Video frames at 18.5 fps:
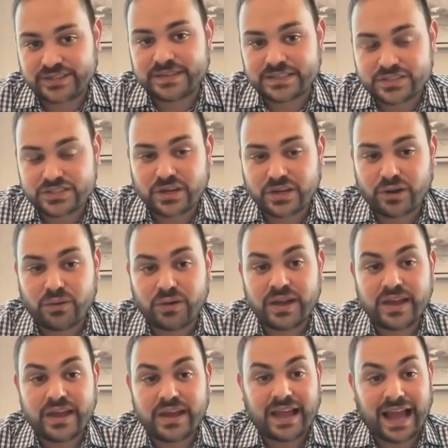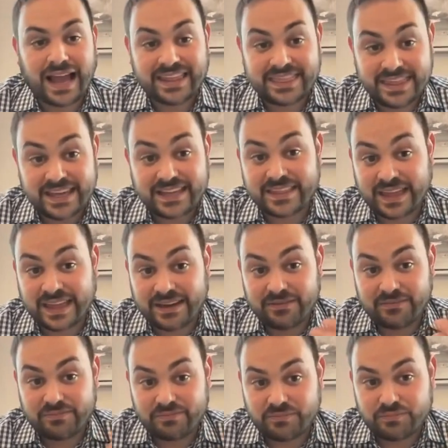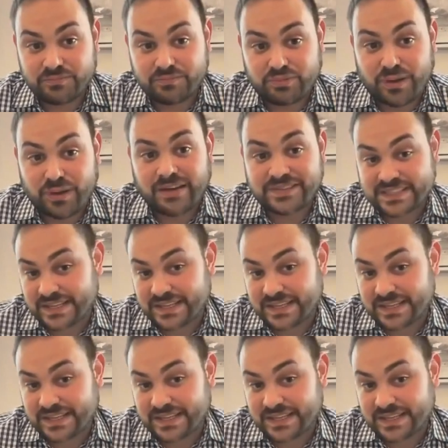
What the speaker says: And so I think that privacy